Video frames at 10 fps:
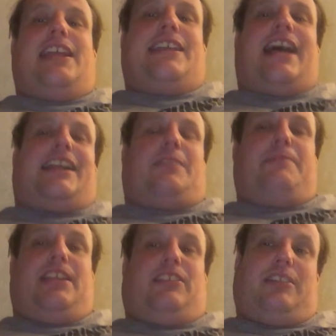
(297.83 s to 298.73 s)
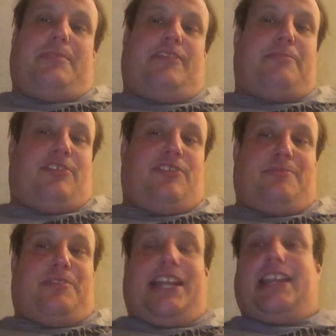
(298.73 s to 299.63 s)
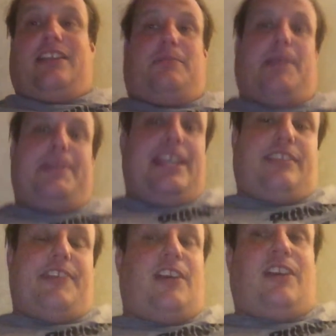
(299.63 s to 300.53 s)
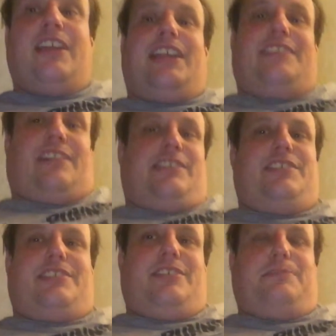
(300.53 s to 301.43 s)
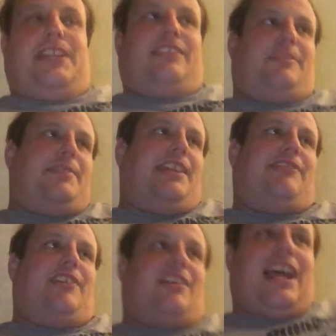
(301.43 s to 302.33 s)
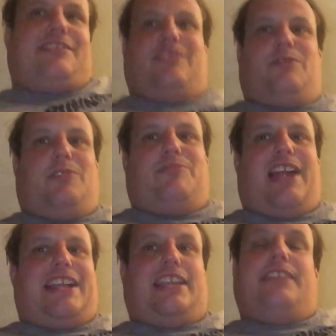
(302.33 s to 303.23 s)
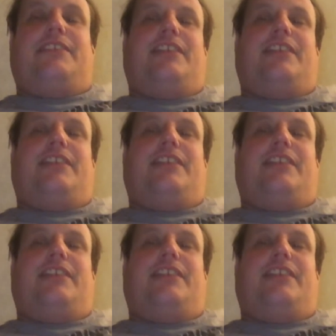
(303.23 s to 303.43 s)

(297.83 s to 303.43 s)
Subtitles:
and that can be a little bit of immersion breaking. On my PSVR, it's not an issue because the PSVR has no room tracking.